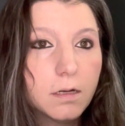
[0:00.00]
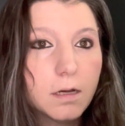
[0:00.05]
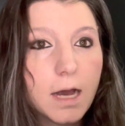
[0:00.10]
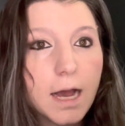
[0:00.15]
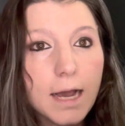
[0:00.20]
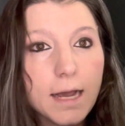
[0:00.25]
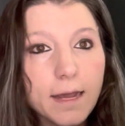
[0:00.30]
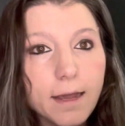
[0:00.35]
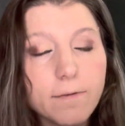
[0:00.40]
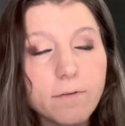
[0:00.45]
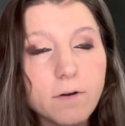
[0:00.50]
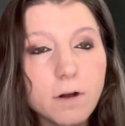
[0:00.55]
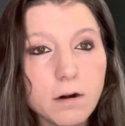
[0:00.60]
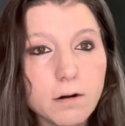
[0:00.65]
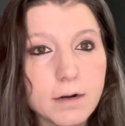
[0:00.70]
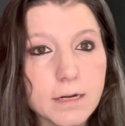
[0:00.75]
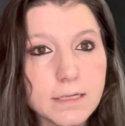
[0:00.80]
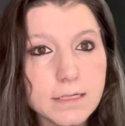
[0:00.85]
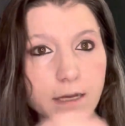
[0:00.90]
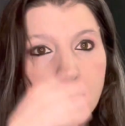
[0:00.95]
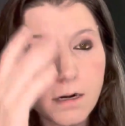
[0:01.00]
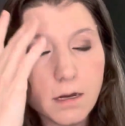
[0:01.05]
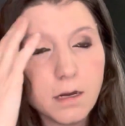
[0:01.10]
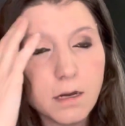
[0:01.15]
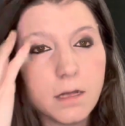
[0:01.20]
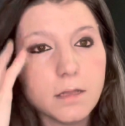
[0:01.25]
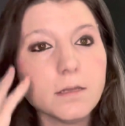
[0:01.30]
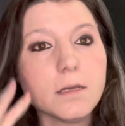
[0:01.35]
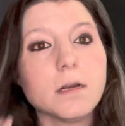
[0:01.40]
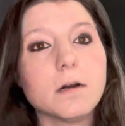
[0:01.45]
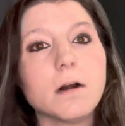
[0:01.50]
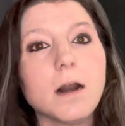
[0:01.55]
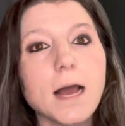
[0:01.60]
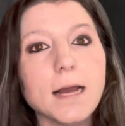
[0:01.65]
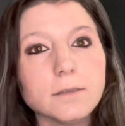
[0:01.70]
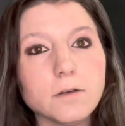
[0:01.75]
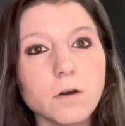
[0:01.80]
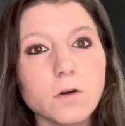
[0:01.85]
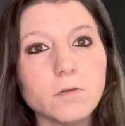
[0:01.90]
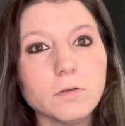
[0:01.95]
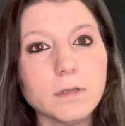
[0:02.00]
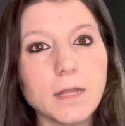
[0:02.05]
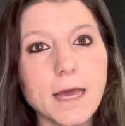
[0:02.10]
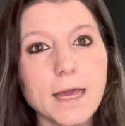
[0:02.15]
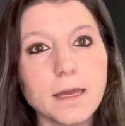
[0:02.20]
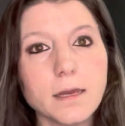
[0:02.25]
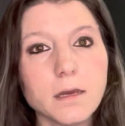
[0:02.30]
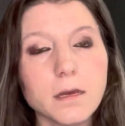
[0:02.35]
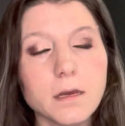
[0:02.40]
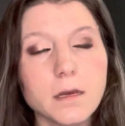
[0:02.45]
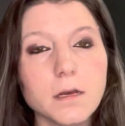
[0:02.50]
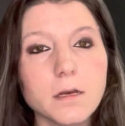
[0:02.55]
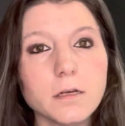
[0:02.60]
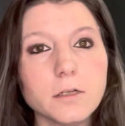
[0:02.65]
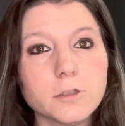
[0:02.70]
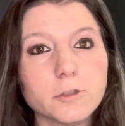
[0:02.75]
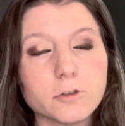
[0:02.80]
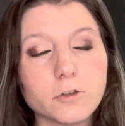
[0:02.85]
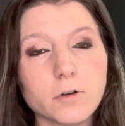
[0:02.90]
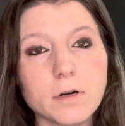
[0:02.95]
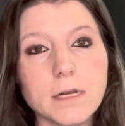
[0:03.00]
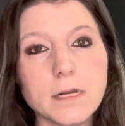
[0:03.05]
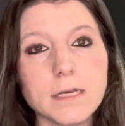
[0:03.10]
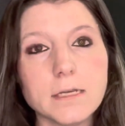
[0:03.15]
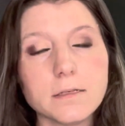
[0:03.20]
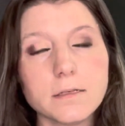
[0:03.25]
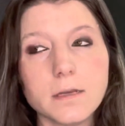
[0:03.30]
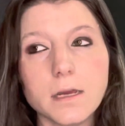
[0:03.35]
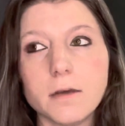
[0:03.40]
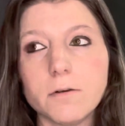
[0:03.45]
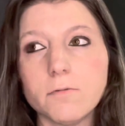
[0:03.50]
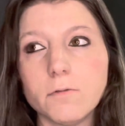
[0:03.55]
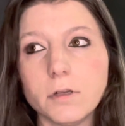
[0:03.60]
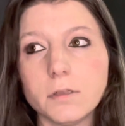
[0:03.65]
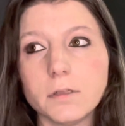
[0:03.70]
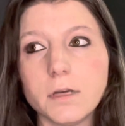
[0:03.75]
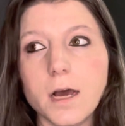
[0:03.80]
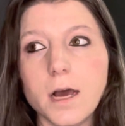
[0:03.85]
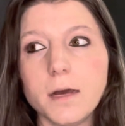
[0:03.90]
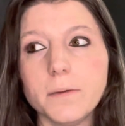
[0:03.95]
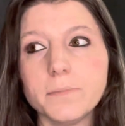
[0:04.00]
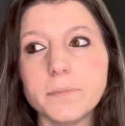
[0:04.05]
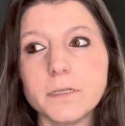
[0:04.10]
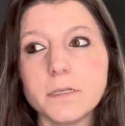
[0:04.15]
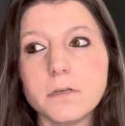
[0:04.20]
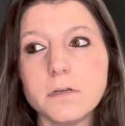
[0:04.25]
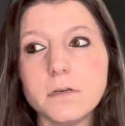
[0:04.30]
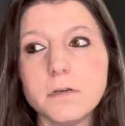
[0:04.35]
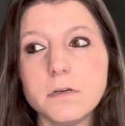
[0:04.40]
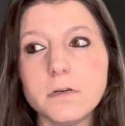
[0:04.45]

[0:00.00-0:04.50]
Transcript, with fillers: I have already said on here, I don't like shorties and roll tops.